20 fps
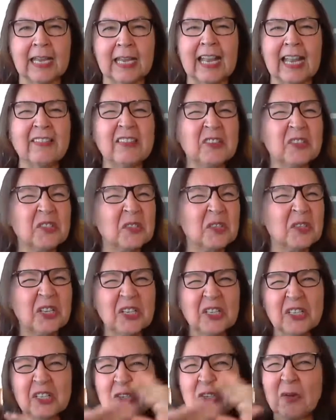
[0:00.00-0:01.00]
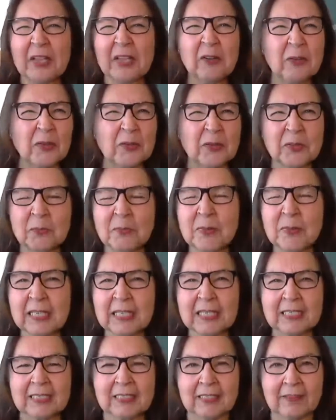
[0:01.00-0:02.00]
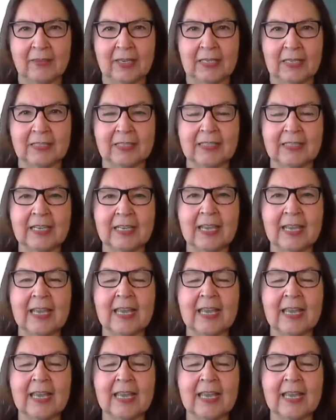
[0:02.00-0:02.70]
And there's, I know there's millions of us.